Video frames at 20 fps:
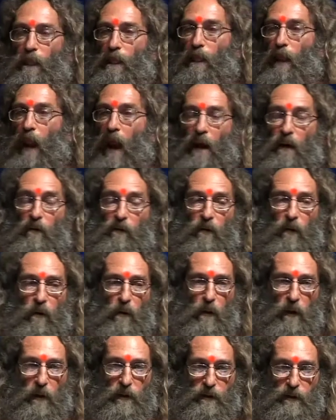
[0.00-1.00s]
And of
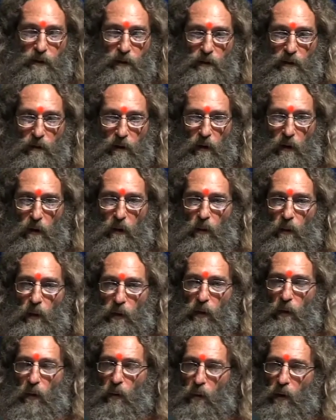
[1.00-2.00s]
course, when
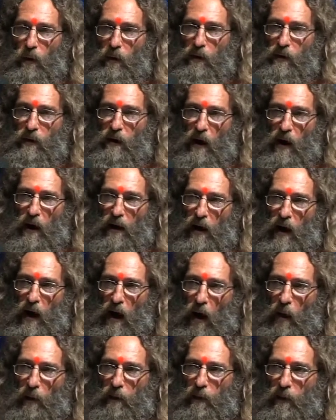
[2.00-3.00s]
the word got
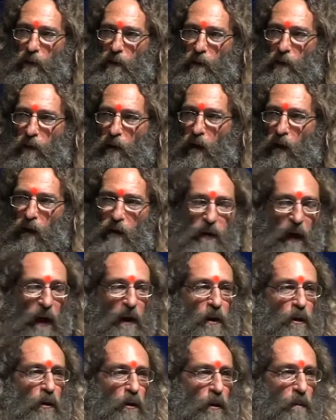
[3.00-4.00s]
out that
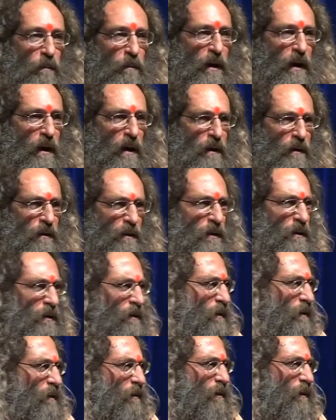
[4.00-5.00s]
Europeans
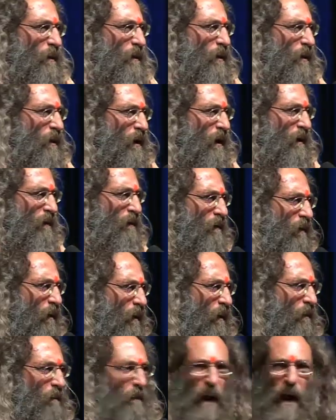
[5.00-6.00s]
were looking
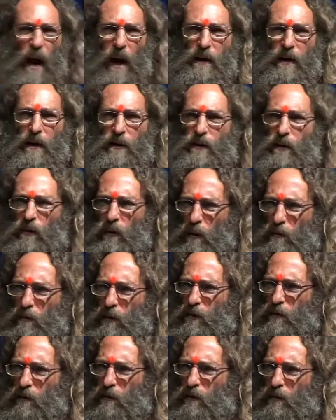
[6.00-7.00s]
for
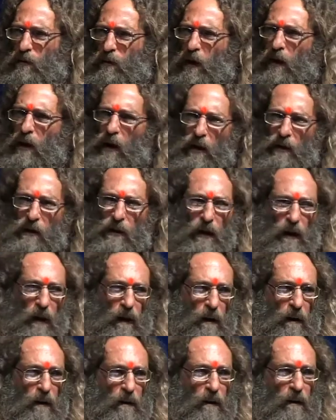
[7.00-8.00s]
manuscripts in India,
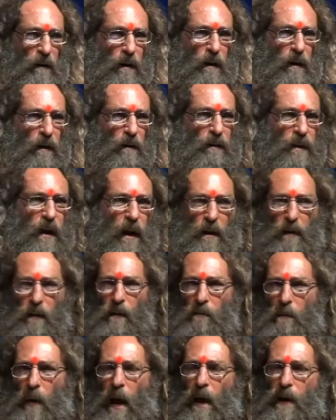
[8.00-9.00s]
then
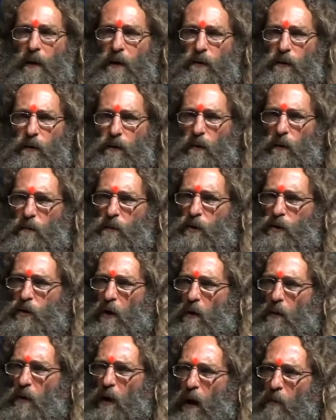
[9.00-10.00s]
manuscripts
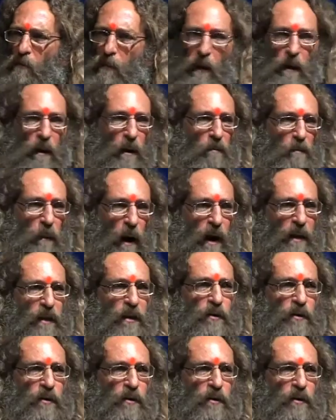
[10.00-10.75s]
showed up by the